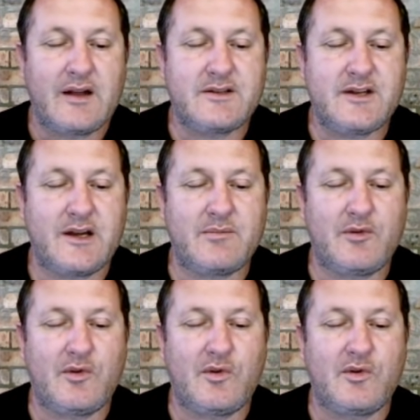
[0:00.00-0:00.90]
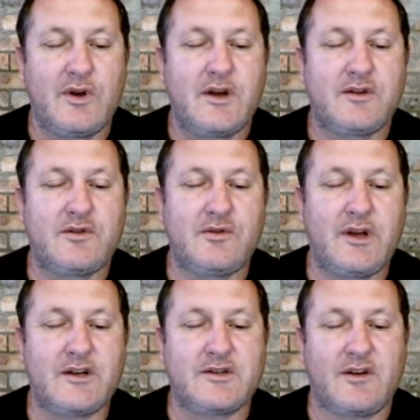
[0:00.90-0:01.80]
jab or 2
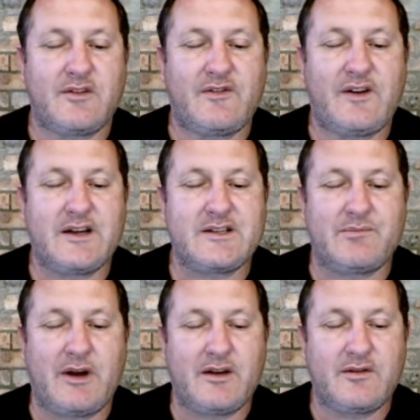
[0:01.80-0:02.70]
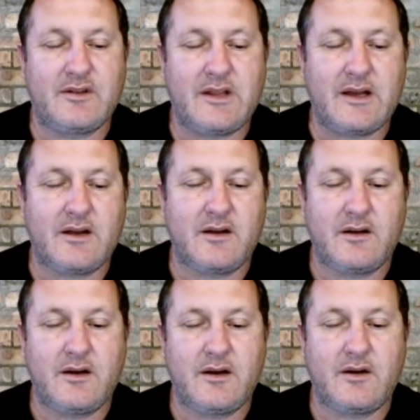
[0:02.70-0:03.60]
doses of the Pfizer-BioNTech
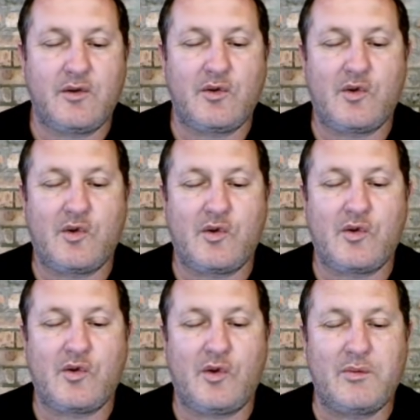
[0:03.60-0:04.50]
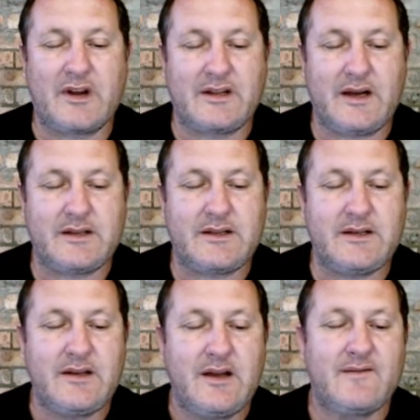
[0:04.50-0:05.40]
or
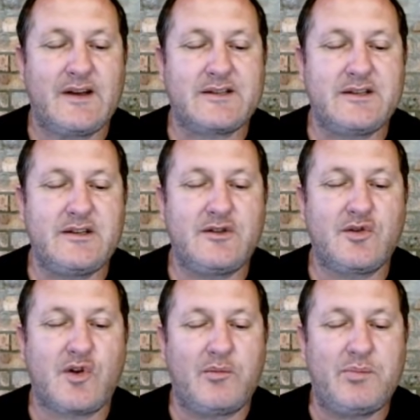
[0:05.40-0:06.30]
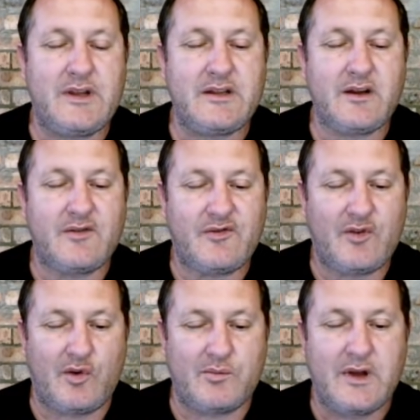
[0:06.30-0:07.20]
Comirnaty vaccine, to complete a
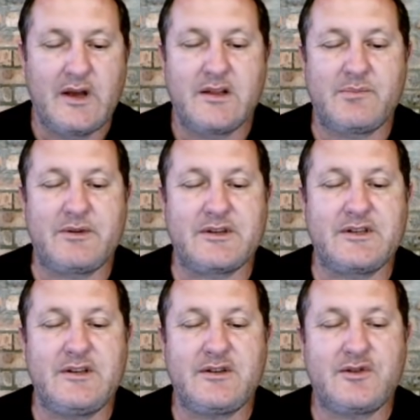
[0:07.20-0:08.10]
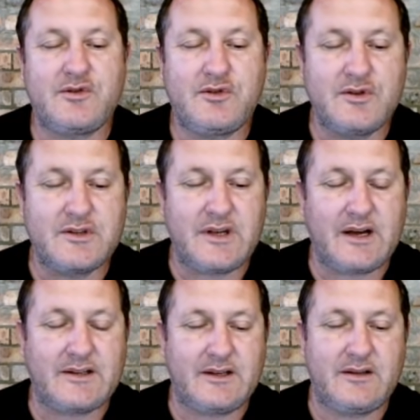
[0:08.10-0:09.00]
form. The person needs to choose the
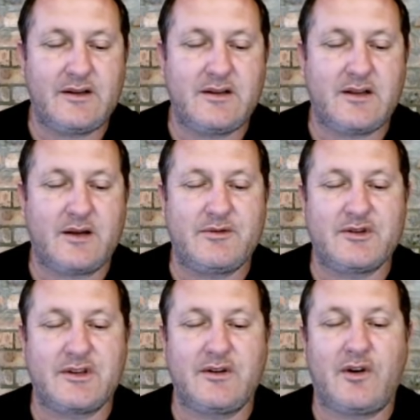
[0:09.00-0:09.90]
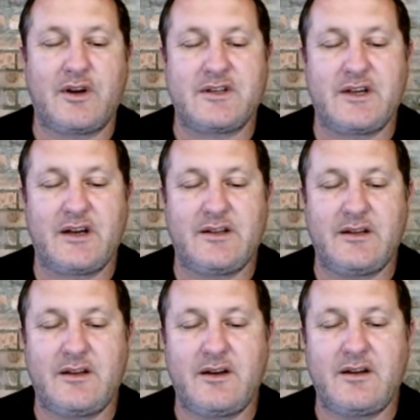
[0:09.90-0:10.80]
identity type using an RSA
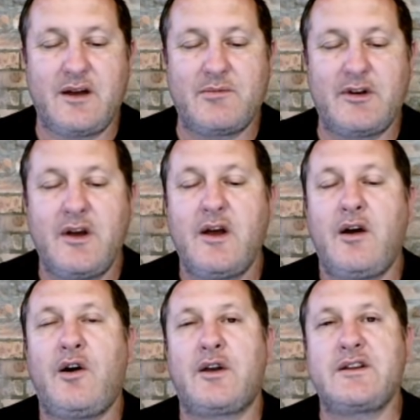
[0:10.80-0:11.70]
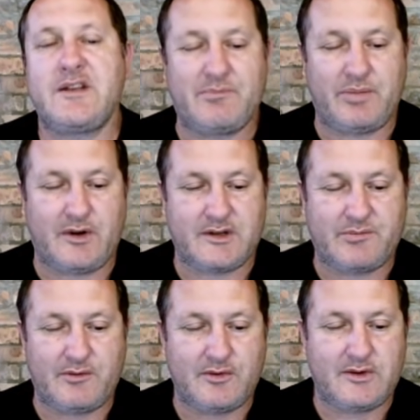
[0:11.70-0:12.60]
identity number, RSA
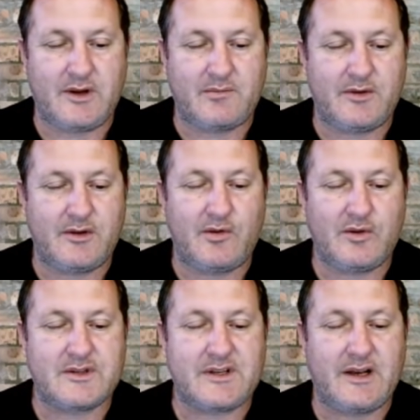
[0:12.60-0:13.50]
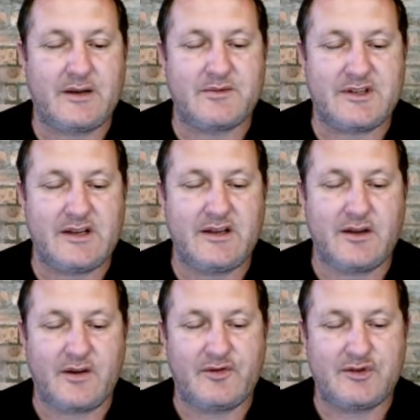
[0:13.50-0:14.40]
passport number, or asylum-seeking
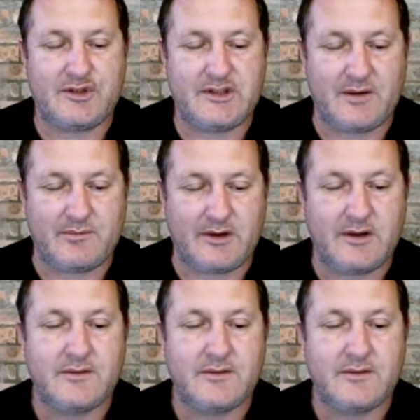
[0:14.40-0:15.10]
refugee number.